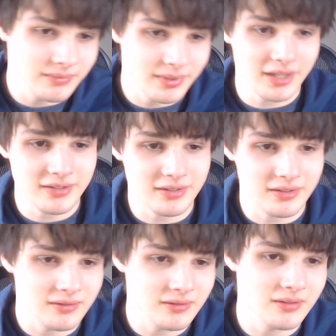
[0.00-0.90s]

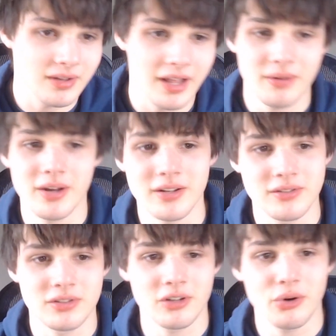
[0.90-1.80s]
because I don't want to
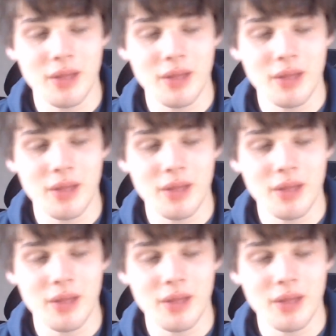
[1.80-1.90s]
screw it up